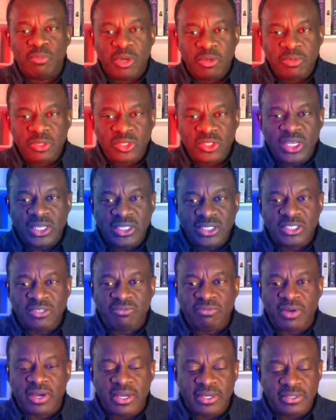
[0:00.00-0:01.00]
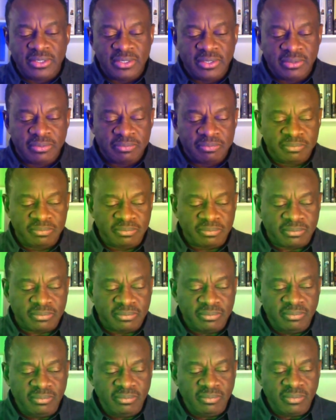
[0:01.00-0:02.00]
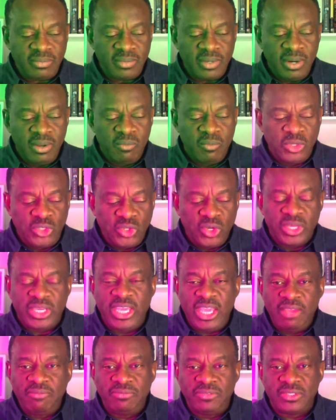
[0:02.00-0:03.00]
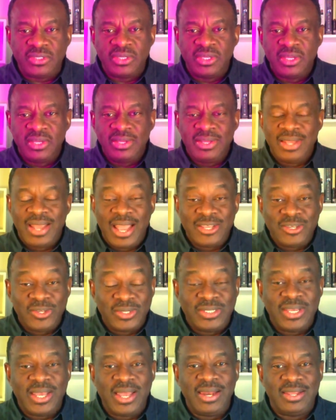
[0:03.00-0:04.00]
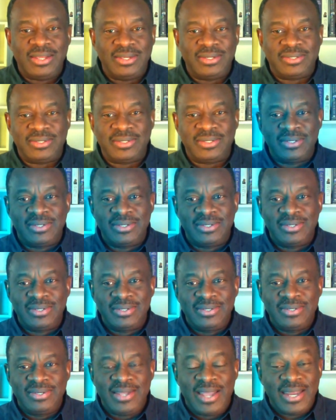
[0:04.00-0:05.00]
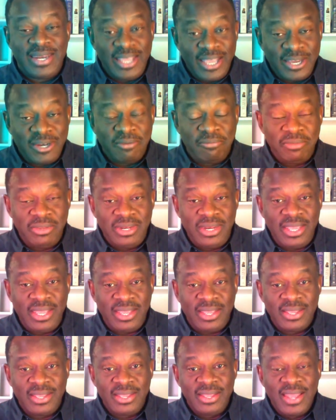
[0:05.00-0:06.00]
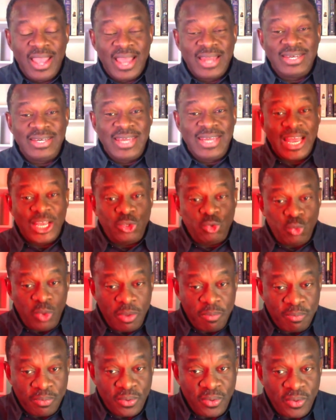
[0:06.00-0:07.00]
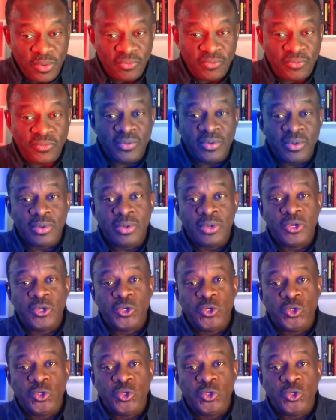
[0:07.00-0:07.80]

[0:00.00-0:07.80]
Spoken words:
You must be satisfied with your gift and your talent at the end of the day. And that will prove